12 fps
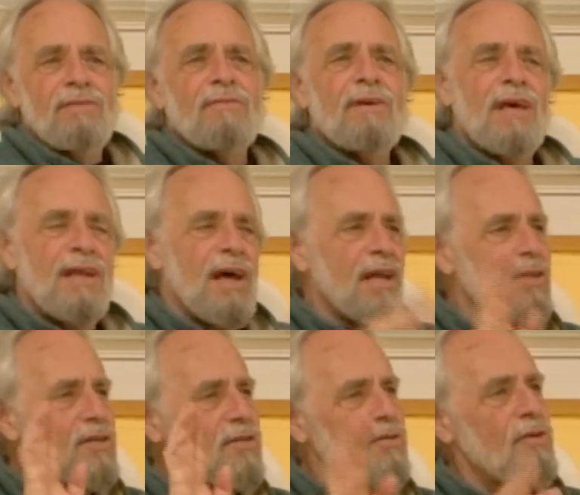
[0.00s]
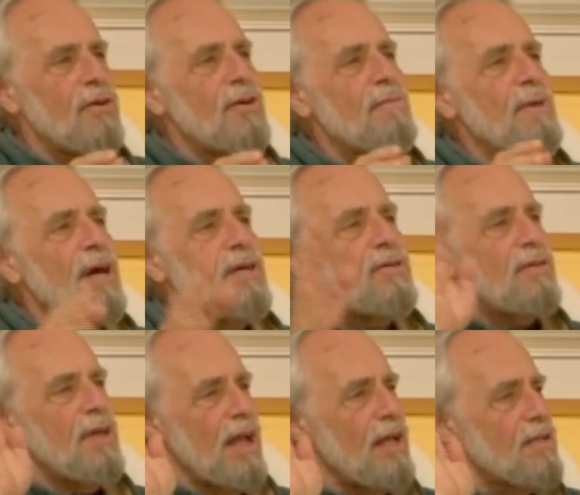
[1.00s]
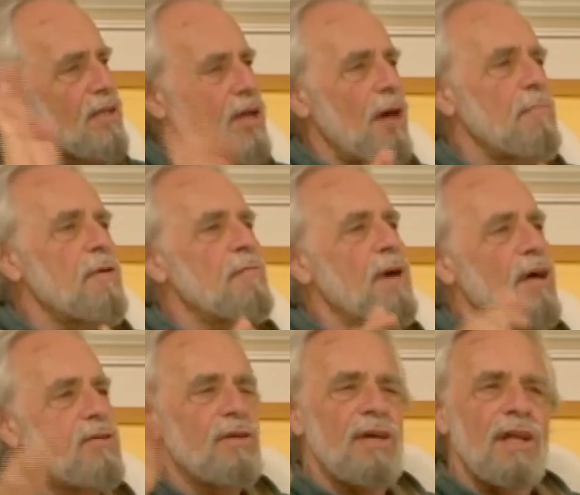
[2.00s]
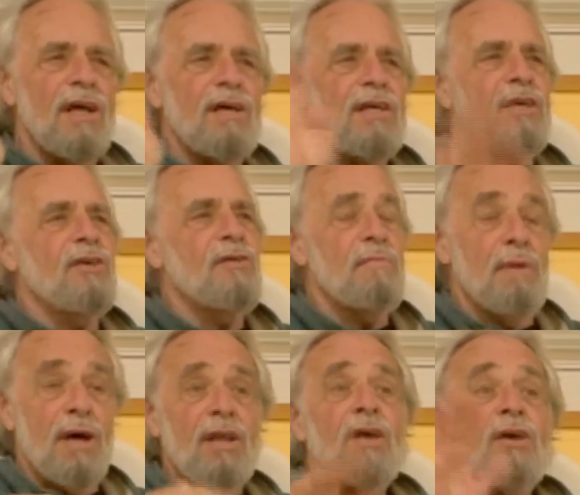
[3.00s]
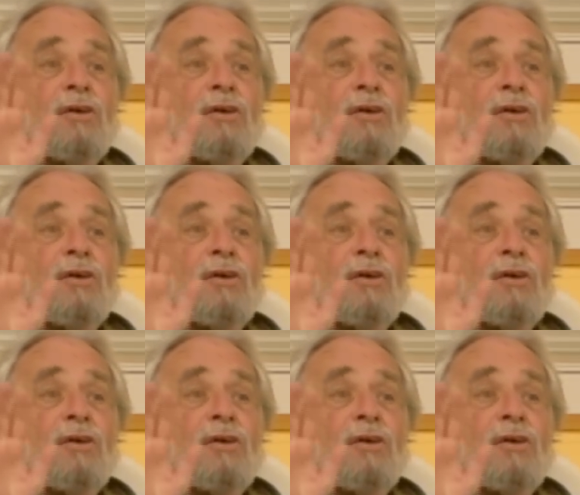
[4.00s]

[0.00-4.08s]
You cannot destroy your mind. You cannot stop your mind. You cannot kill your mind.